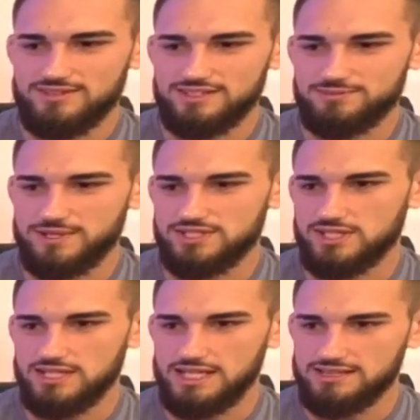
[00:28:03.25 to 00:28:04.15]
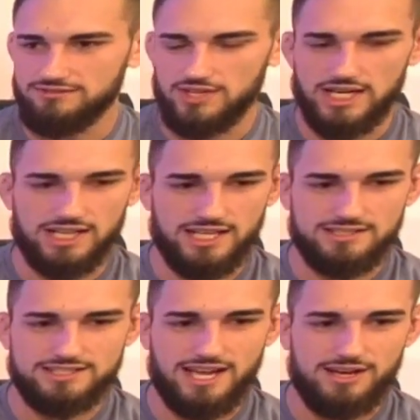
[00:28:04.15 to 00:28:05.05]
especially in like the fighting
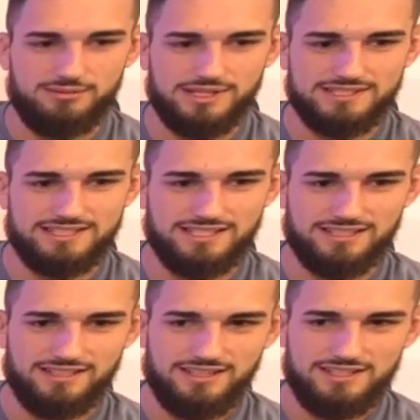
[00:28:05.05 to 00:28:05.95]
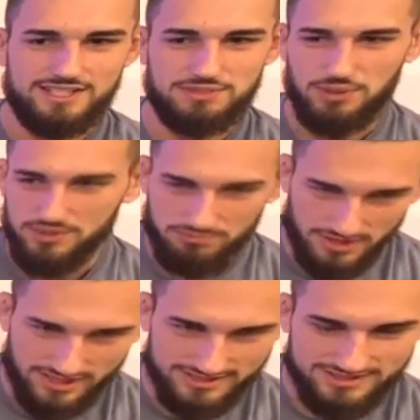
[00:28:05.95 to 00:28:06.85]
lifestyle, but it's like smoking
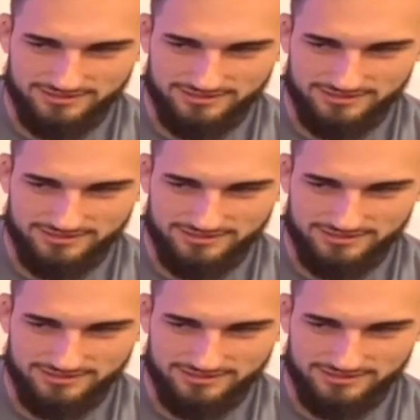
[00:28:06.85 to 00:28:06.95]
blunts.